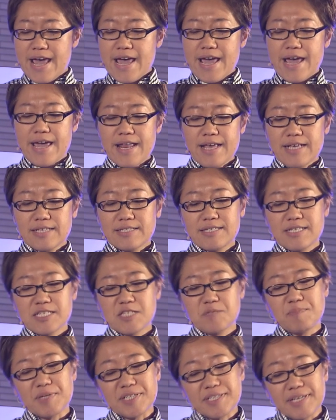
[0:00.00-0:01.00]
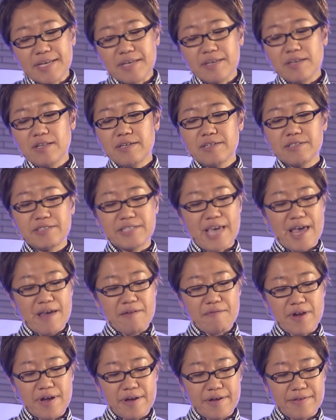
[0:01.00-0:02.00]
It is this particular
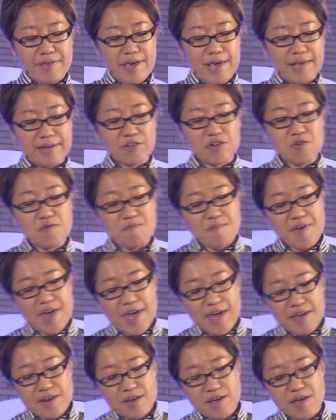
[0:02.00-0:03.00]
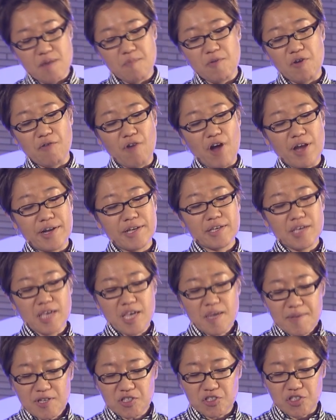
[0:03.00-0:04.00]
genre that conveyed homoerotic
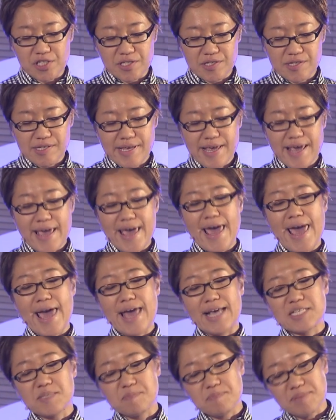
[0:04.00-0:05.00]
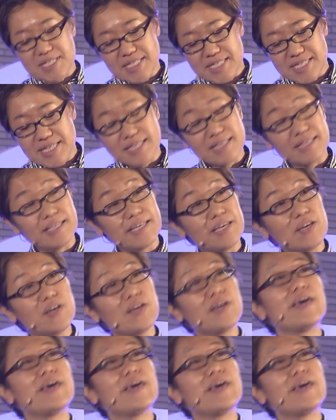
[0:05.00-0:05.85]
images explicitly